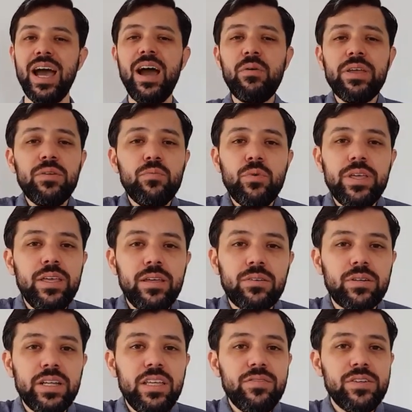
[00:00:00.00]
How can we,
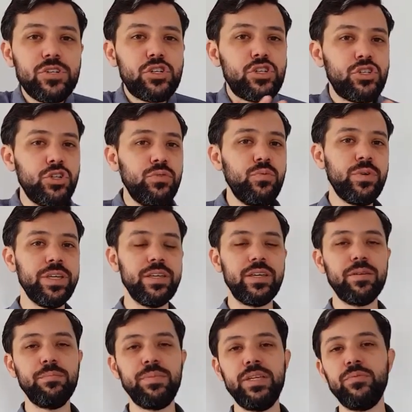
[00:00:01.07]
or even should we,
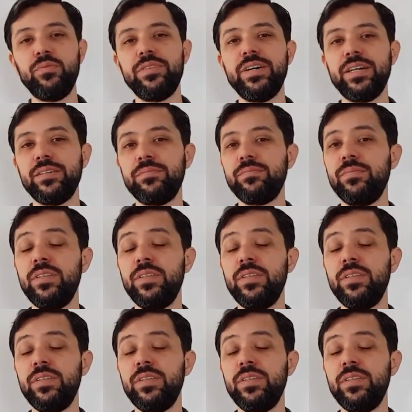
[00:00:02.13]
compete with that?